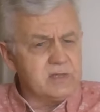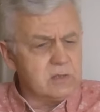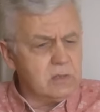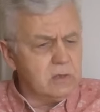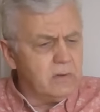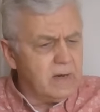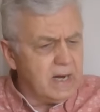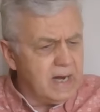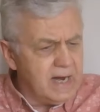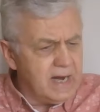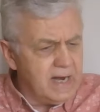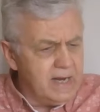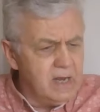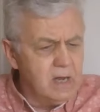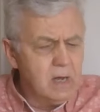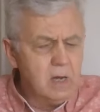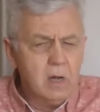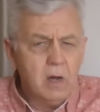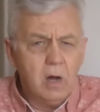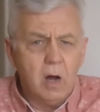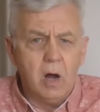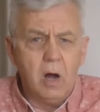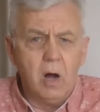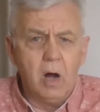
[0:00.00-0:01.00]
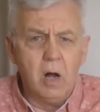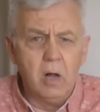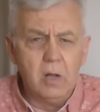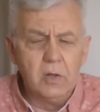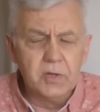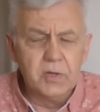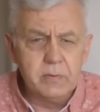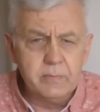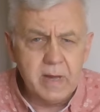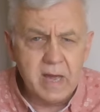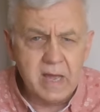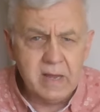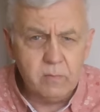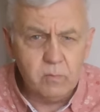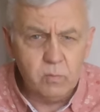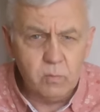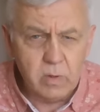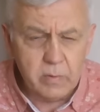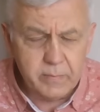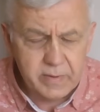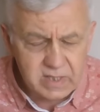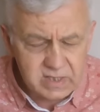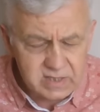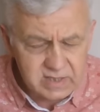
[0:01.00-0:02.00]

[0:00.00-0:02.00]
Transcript: Oh, aye, all the main women